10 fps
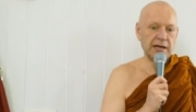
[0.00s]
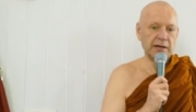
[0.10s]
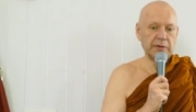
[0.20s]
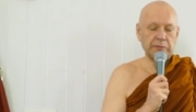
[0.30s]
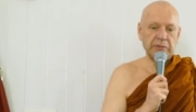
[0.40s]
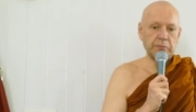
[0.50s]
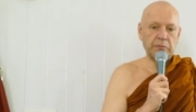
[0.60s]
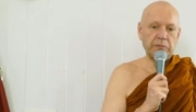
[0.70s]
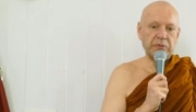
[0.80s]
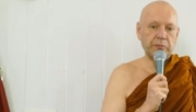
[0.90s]
uh, the
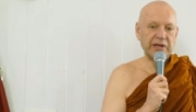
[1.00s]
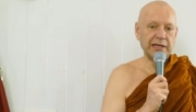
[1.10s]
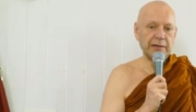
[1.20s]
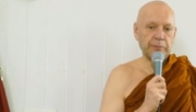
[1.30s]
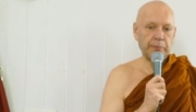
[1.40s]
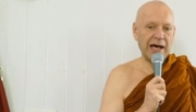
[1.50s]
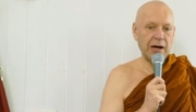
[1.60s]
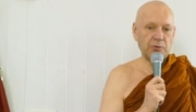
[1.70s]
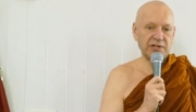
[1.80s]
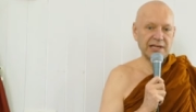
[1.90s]
big
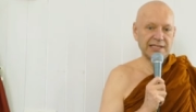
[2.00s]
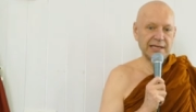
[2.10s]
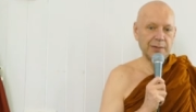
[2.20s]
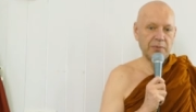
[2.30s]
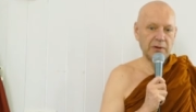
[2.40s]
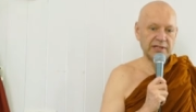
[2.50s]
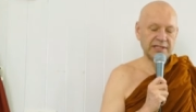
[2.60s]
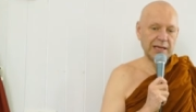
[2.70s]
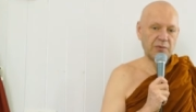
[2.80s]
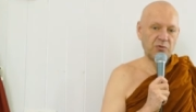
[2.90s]
powers are saber,
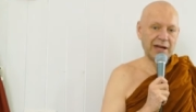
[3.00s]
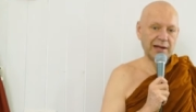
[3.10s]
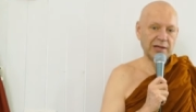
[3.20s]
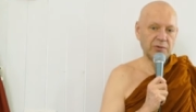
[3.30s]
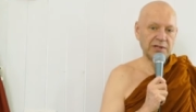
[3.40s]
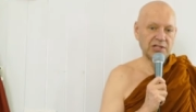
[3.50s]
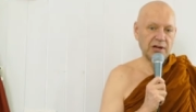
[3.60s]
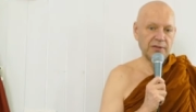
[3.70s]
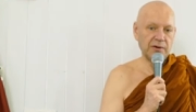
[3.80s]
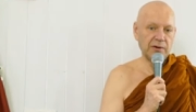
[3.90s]
saber rattling with each
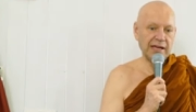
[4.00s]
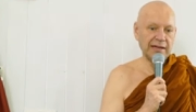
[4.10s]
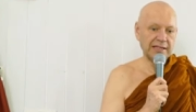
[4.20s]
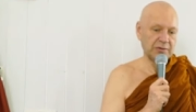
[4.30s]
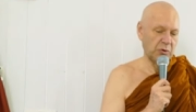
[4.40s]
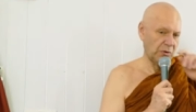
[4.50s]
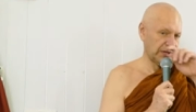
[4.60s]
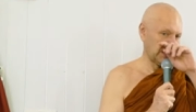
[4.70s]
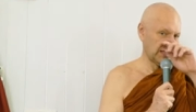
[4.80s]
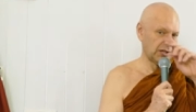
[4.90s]
other, and there's all
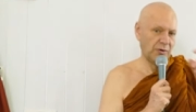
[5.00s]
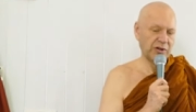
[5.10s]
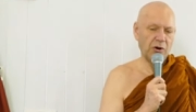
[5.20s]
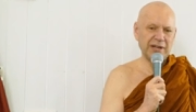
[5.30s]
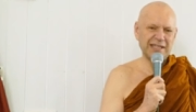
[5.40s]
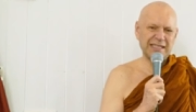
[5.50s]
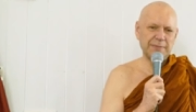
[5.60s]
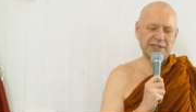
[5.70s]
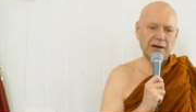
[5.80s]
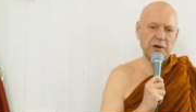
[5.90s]
these things going on. It
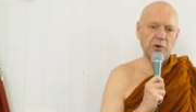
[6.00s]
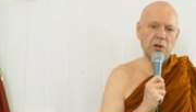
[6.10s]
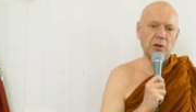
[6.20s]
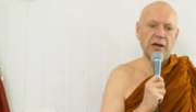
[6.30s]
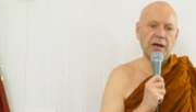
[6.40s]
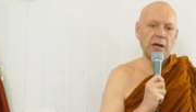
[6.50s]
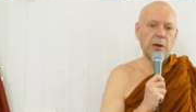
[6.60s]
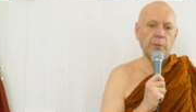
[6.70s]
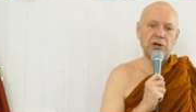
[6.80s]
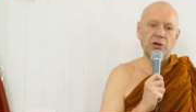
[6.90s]
seems terrible.
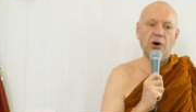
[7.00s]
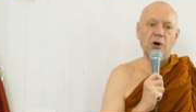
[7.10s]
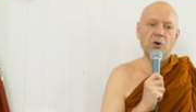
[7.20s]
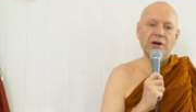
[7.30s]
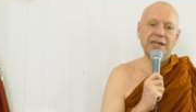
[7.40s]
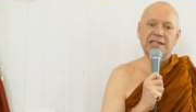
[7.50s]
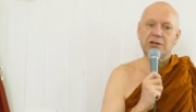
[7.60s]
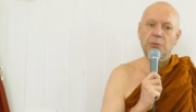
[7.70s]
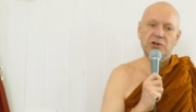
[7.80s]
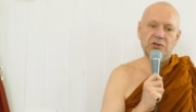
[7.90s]
But no, it is
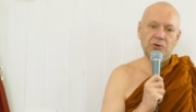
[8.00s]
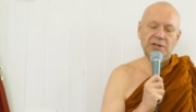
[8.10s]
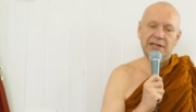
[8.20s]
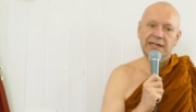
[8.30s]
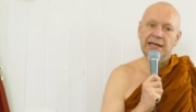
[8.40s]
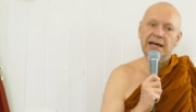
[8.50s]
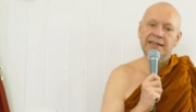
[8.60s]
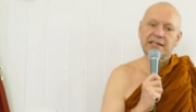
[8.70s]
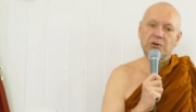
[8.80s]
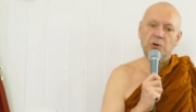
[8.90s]
an opportunity,
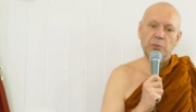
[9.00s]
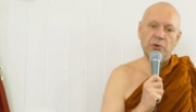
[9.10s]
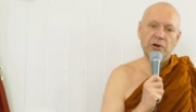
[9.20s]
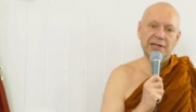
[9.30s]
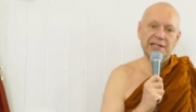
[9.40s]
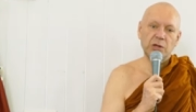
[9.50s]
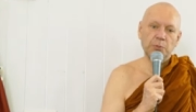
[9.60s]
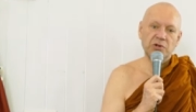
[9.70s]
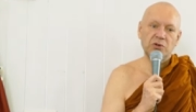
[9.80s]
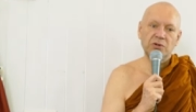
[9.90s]
and that's the whole point. It's an
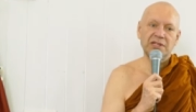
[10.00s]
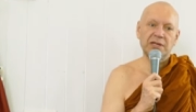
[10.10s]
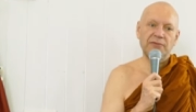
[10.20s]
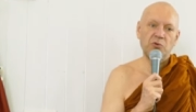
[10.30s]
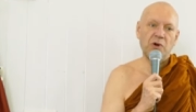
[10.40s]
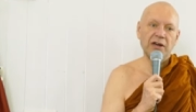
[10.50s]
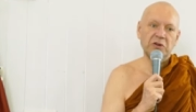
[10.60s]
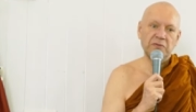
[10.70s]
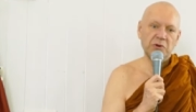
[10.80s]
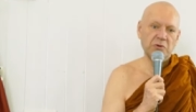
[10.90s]
opportunity for
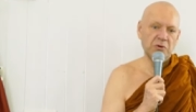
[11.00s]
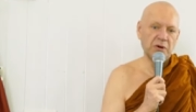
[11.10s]
right view.